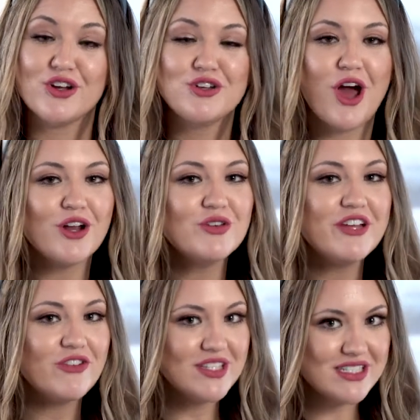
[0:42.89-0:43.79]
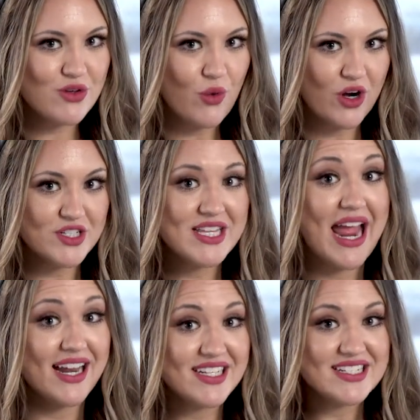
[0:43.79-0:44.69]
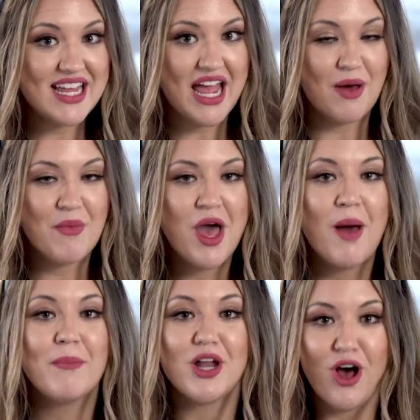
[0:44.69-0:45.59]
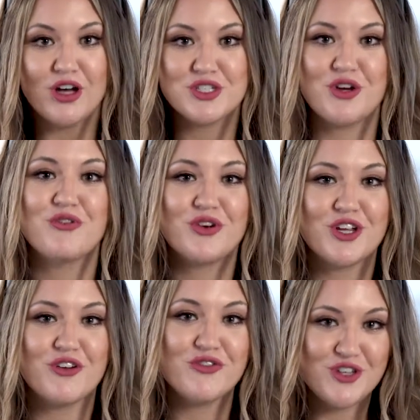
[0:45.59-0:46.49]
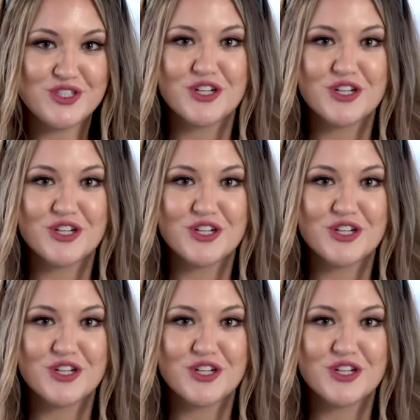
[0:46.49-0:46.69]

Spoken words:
not only for this course and exam, but also for your future